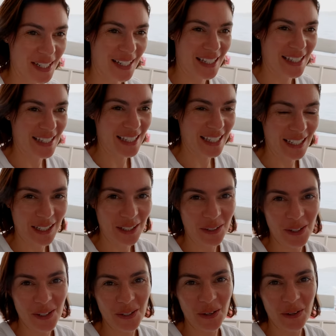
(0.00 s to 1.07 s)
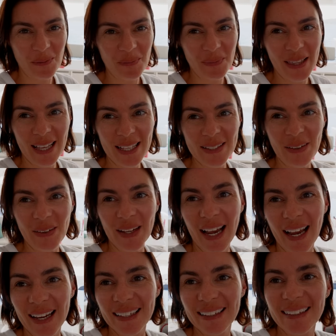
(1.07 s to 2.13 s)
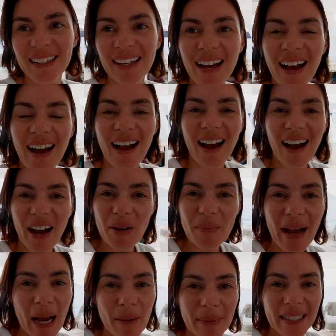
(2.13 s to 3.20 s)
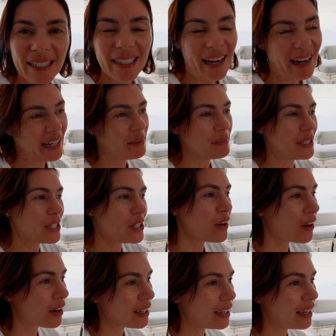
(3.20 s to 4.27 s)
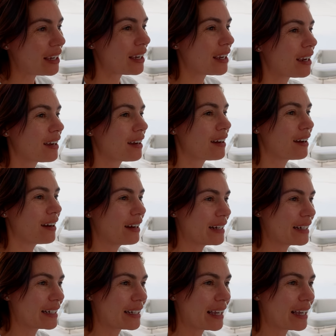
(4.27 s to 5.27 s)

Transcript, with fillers: as the year goes on, but that's okay. I'm happy I am in Turkey. I